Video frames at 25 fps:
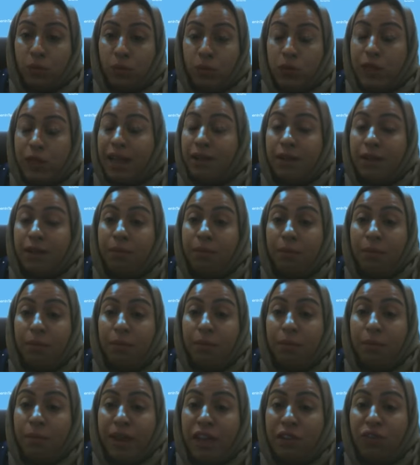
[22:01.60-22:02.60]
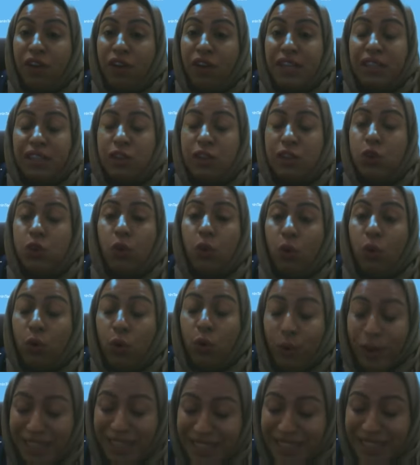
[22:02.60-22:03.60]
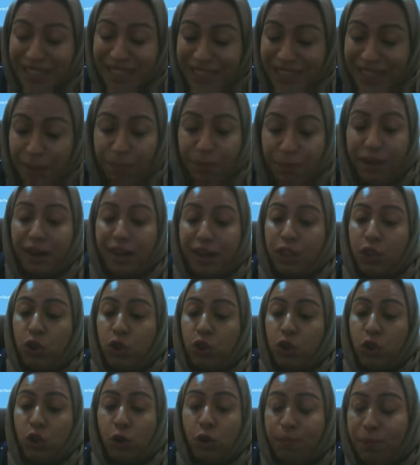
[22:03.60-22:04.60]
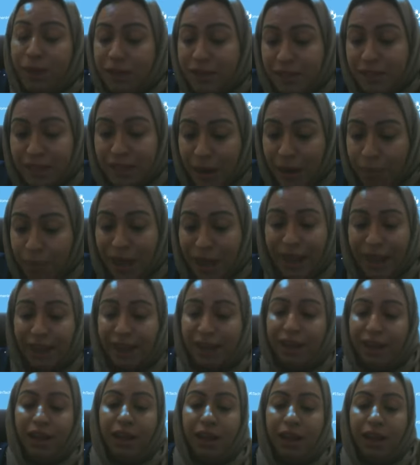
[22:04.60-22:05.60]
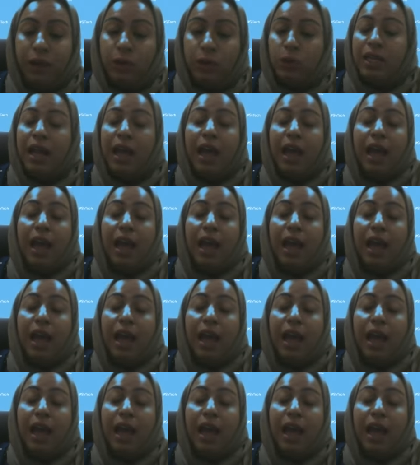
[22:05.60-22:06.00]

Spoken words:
And my advice is always separate your personal bank account